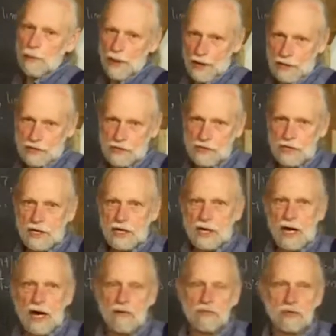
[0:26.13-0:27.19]
plus.
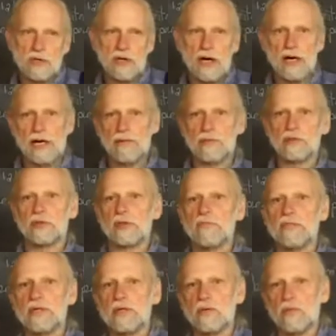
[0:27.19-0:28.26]
I was not able to
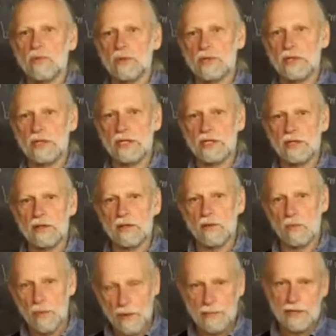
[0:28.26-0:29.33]
meet with the uh,
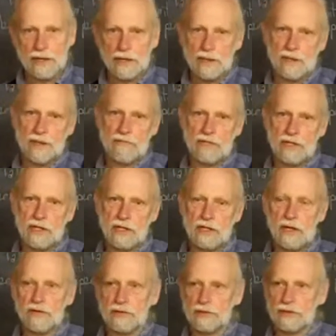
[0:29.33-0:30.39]
women of the
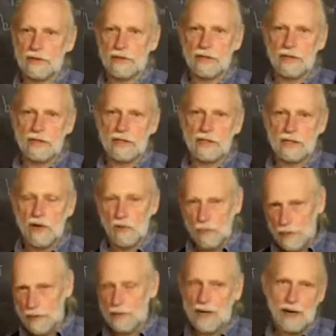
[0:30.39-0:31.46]
adult uh, the adult
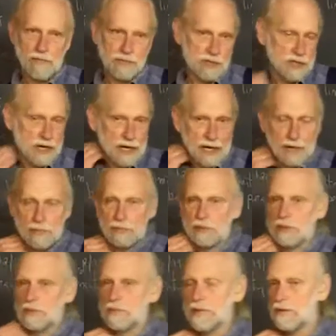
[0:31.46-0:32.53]
women. I was not able
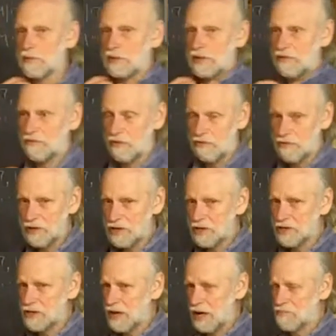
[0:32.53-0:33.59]
to meet with them for
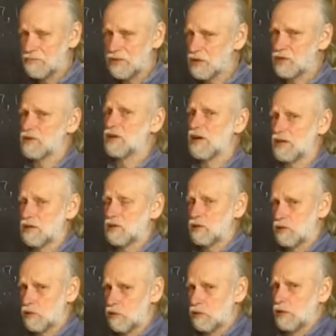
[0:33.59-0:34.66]
reasons I'm just not
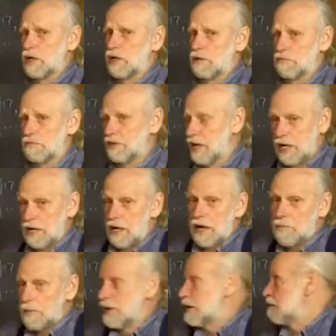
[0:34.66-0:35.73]
sure of yet, and
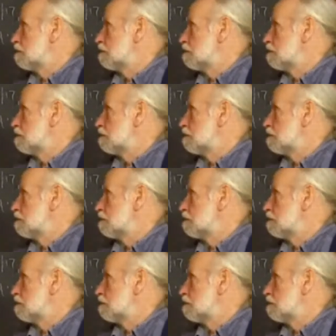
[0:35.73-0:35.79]
I may